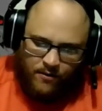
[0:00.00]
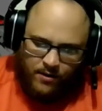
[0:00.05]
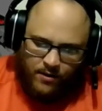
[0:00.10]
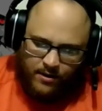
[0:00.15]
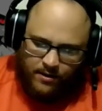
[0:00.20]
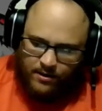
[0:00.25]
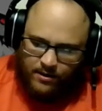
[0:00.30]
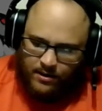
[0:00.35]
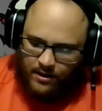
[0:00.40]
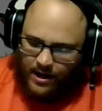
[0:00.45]

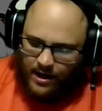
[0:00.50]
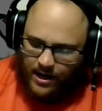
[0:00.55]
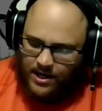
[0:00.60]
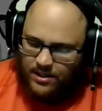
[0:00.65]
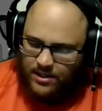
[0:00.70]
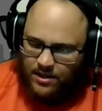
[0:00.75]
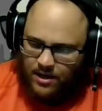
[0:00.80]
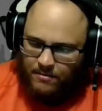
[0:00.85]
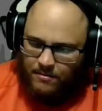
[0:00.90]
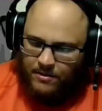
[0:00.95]
Hearing that
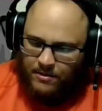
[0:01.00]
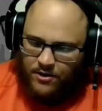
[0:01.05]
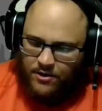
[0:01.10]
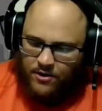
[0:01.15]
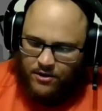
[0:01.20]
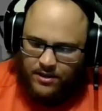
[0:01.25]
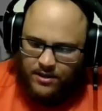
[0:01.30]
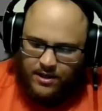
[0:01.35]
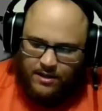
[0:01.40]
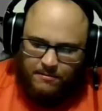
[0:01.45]
he's coming
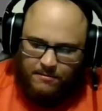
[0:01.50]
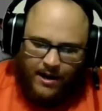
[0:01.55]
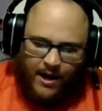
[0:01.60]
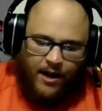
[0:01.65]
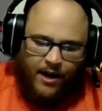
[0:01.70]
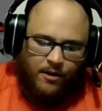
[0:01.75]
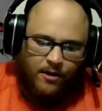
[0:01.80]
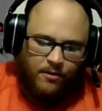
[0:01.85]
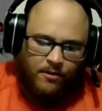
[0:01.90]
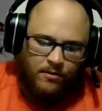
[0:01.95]
to your team
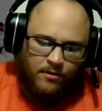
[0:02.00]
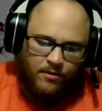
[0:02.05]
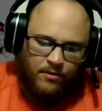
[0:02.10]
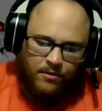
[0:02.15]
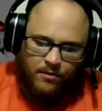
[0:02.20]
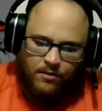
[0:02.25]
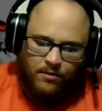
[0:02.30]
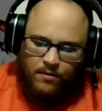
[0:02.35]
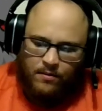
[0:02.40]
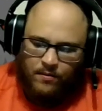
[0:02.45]
now,
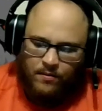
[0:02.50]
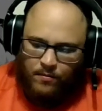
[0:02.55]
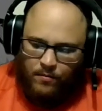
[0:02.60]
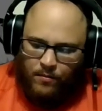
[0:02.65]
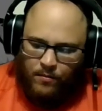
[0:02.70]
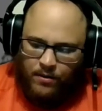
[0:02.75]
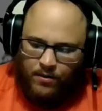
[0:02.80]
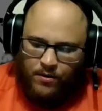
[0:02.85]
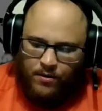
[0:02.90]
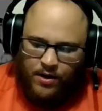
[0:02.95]

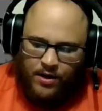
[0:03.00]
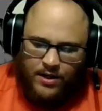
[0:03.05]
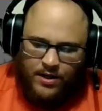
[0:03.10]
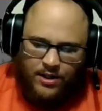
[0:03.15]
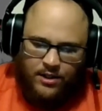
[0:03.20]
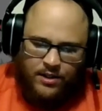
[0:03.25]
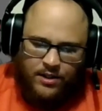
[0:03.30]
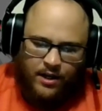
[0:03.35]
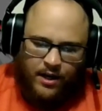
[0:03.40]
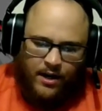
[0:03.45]
what
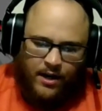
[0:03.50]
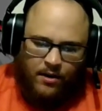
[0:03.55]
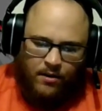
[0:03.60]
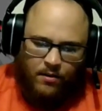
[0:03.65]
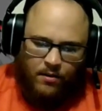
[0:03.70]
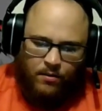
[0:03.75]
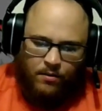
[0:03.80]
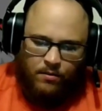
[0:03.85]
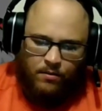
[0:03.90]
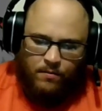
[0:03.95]
is
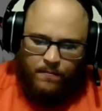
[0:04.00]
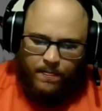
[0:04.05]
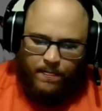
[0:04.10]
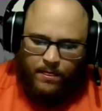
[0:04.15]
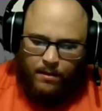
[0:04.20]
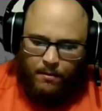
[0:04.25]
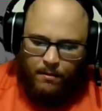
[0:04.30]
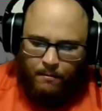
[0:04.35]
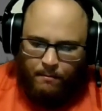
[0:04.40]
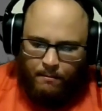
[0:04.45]
like
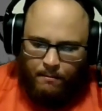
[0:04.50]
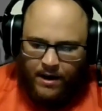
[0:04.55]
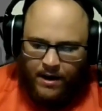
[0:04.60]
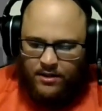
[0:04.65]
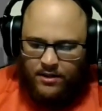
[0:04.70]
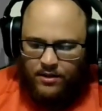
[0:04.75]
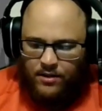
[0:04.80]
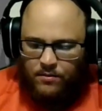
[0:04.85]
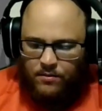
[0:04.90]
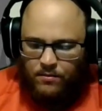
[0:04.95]

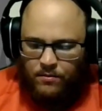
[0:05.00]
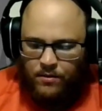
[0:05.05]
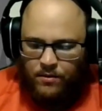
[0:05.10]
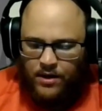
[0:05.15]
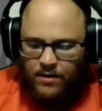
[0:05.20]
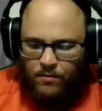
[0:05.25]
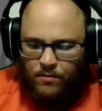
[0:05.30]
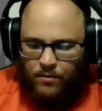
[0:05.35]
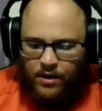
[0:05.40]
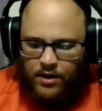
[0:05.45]
mentally?
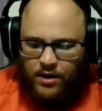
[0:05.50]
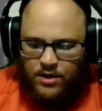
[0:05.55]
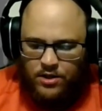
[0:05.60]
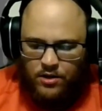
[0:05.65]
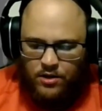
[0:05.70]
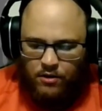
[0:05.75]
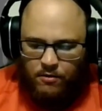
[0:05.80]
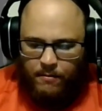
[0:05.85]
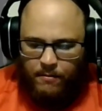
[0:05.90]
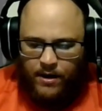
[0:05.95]
What
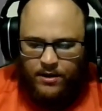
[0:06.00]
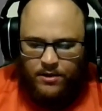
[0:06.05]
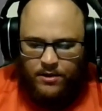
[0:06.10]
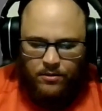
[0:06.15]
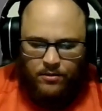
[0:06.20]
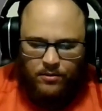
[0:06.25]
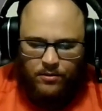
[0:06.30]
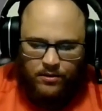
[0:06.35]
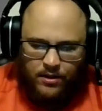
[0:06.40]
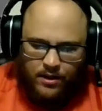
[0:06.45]
is your
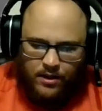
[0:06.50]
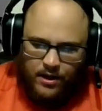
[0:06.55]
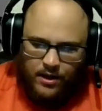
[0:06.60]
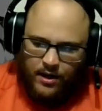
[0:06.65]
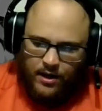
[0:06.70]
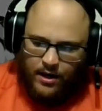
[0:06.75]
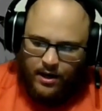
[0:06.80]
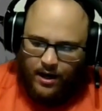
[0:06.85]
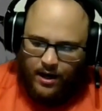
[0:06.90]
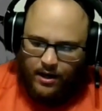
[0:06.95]
mental
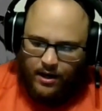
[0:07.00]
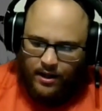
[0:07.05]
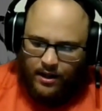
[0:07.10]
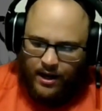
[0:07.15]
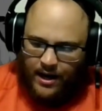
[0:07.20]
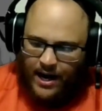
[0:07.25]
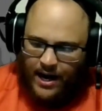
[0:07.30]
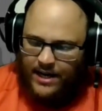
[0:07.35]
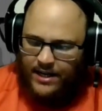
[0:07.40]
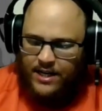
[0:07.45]

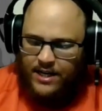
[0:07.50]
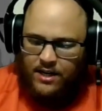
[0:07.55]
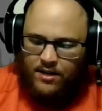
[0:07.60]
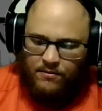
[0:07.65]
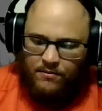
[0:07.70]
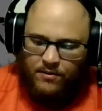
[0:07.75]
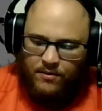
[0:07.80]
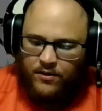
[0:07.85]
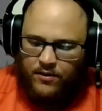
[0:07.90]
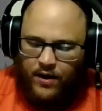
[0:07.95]
like
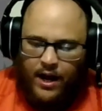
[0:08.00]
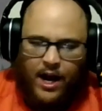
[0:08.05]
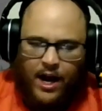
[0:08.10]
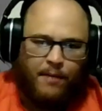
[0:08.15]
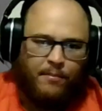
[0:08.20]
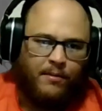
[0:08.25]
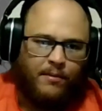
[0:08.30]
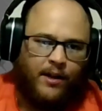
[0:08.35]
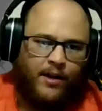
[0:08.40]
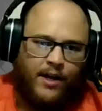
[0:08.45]
idea of what's going to
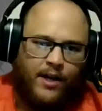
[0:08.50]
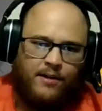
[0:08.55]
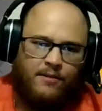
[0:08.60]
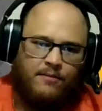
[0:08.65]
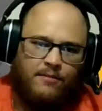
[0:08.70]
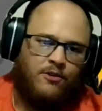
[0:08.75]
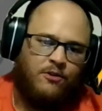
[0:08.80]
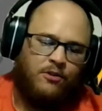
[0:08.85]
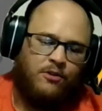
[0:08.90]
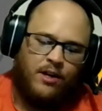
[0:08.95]
happen? Like,
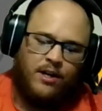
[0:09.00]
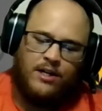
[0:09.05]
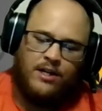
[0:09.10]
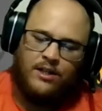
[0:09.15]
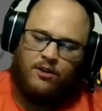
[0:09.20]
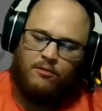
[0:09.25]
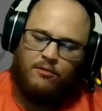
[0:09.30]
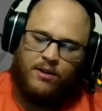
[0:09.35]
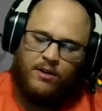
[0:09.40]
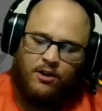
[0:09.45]
you think
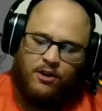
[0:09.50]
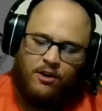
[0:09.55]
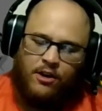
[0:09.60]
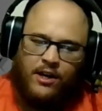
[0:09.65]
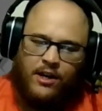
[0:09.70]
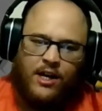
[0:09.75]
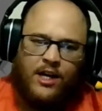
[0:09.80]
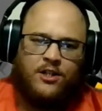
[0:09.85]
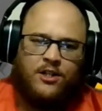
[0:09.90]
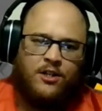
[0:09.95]
it's going to be a
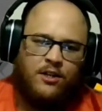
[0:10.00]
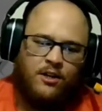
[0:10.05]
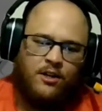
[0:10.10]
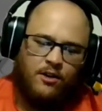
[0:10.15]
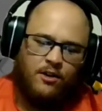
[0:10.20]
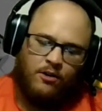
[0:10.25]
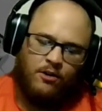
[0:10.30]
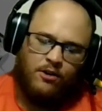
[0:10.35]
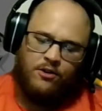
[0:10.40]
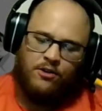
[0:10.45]
good
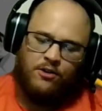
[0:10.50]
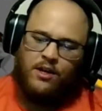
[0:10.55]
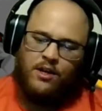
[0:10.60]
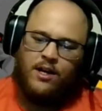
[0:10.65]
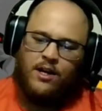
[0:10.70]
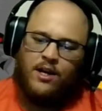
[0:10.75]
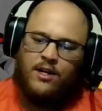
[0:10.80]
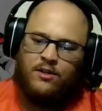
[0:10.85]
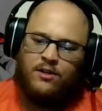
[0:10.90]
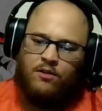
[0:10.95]
addition, or do you
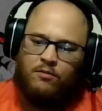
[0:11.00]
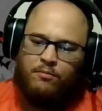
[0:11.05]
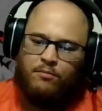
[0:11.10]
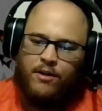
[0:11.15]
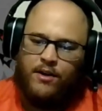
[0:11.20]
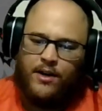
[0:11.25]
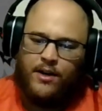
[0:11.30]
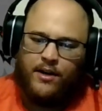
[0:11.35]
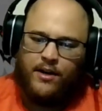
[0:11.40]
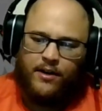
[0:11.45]
think it's going to
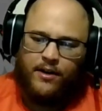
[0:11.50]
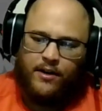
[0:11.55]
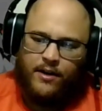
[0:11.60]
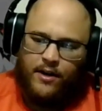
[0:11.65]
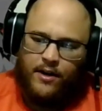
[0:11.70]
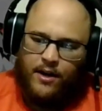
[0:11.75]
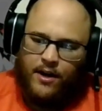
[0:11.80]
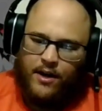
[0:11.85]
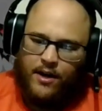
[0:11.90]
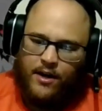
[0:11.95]
bring,
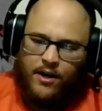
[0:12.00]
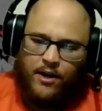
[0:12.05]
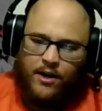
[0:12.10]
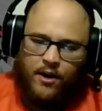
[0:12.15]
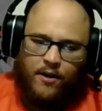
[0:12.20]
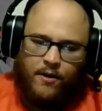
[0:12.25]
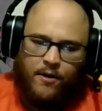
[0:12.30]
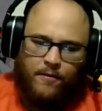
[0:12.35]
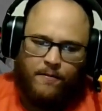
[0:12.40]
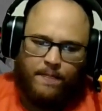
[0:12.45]

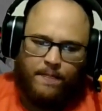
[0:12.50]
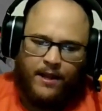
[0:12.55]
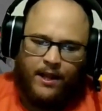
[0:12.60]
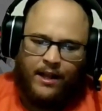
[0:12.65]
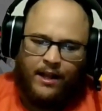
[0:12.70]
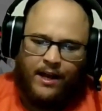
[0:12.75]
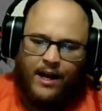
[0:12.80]
a